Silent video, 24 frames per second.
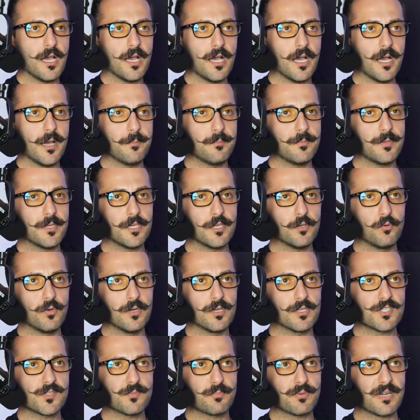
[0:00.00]
um, it
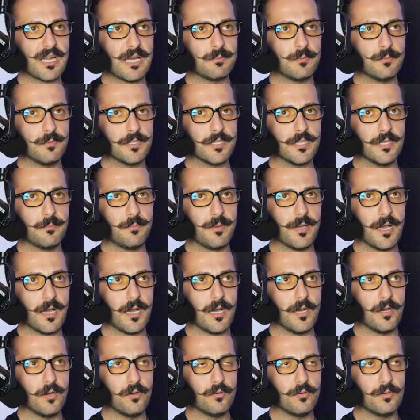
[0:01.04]
was probably
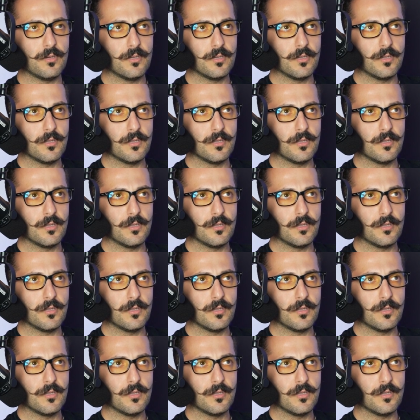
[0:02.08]
about